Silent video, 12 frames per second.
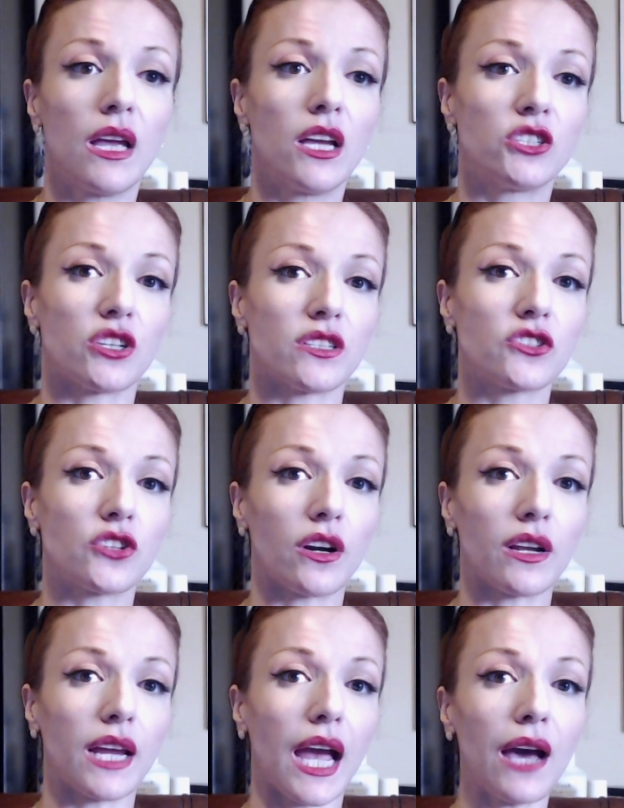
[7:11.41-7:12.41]
just
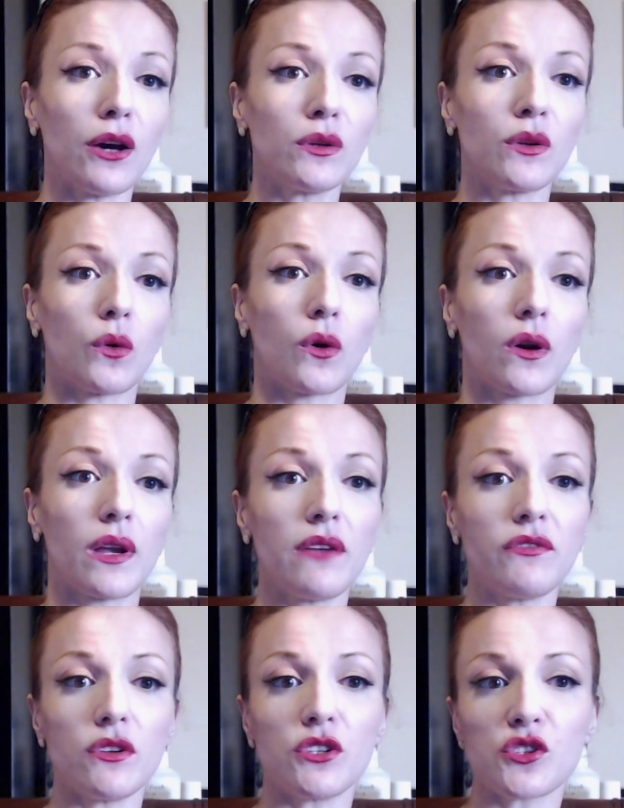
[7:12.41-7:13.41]
starting out, or
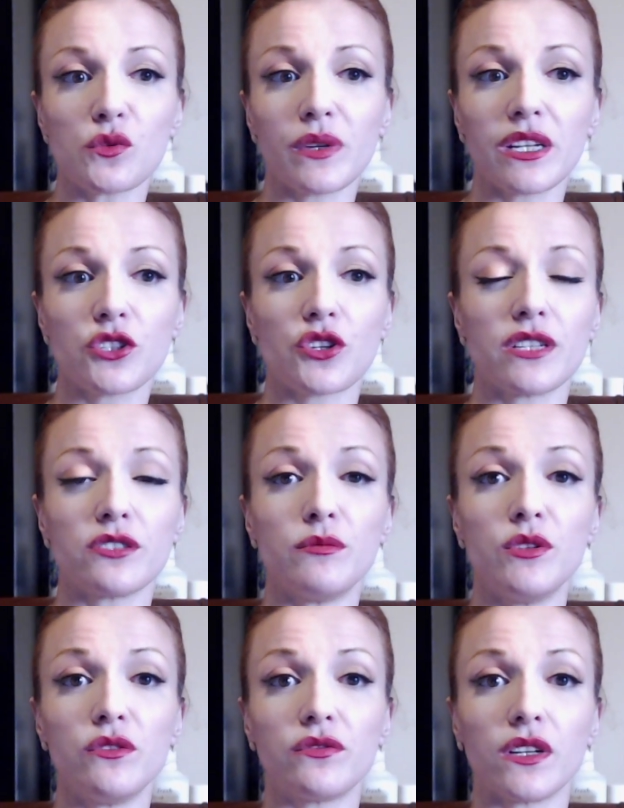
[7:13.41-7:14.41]
if you just want to try some
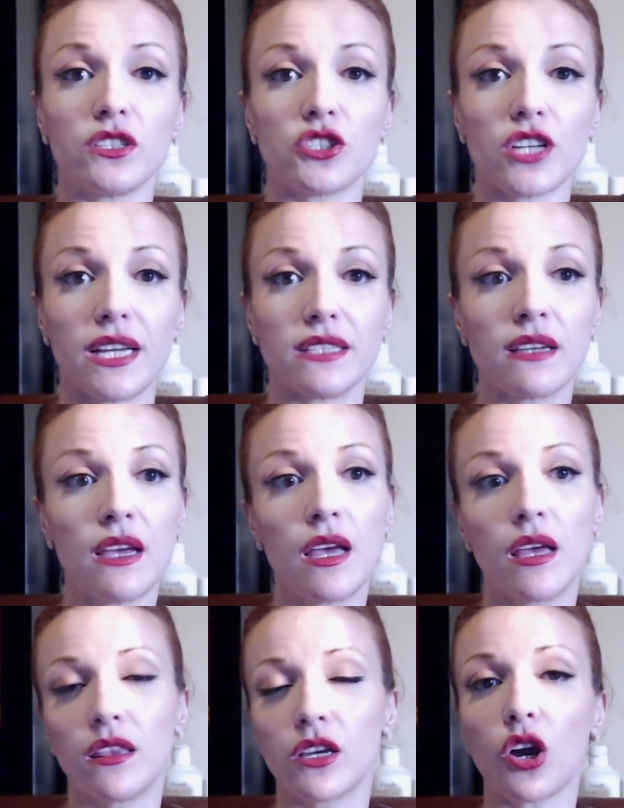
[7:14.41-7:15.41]
new fun shades,
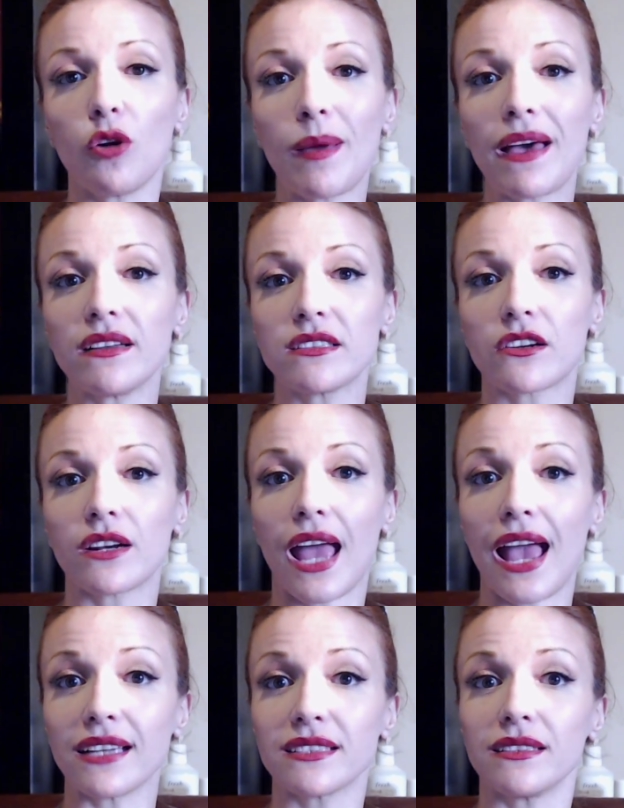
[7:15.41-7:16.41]
the Go palettes are an
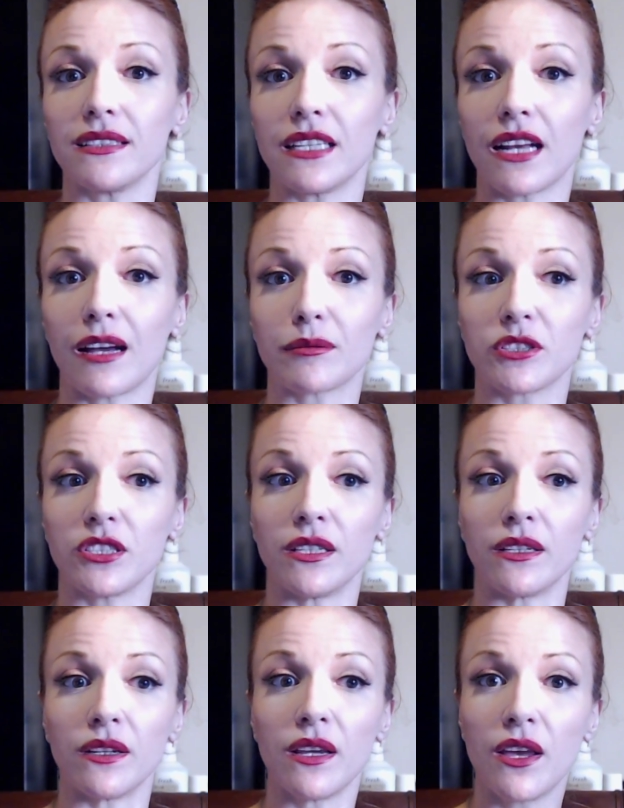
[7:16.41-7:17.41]
excellent
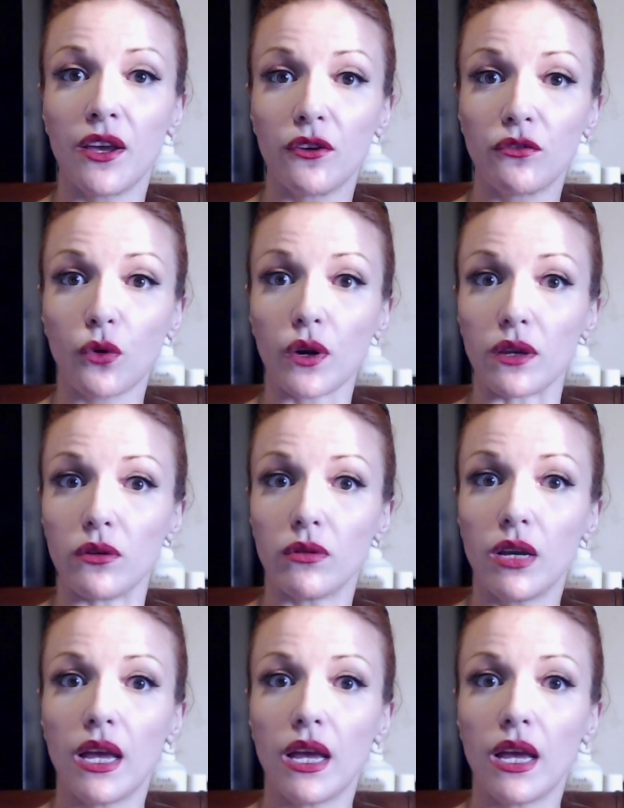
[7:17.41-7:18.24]
option for you.